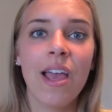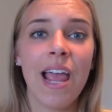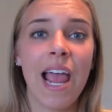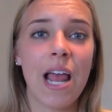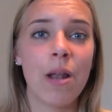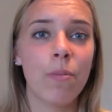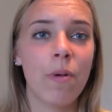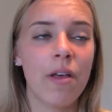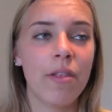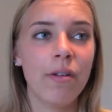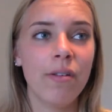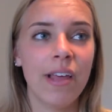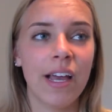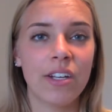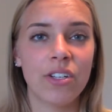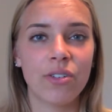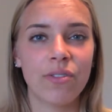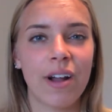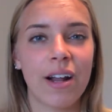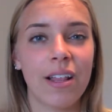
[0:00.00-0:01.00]
And whether
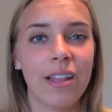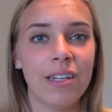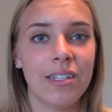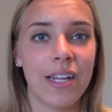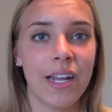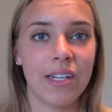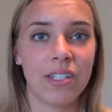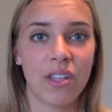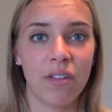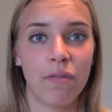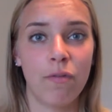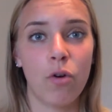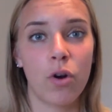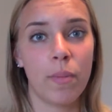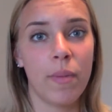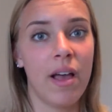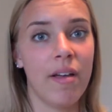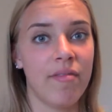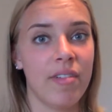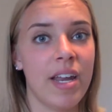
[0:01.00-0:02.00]
that directly takes the
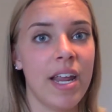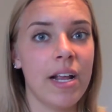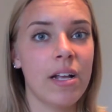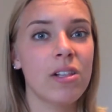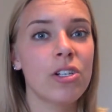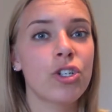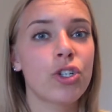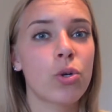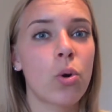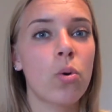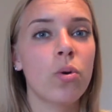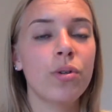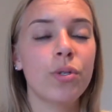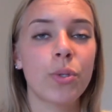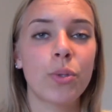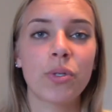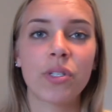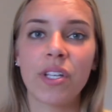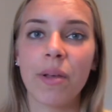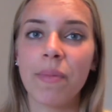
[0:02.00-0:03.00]
form of an English course
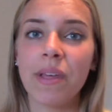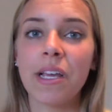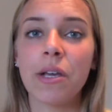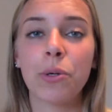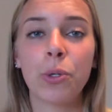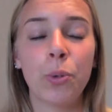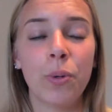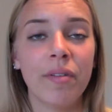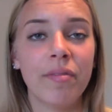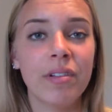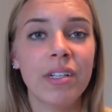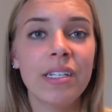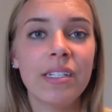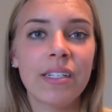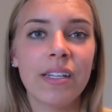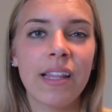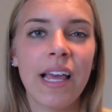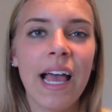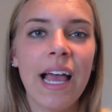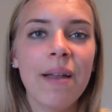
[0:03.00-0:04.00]
or something equivalent
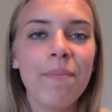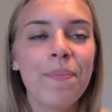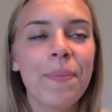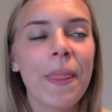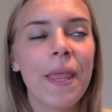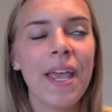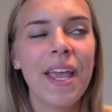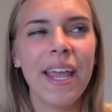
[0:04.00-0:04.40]
to that,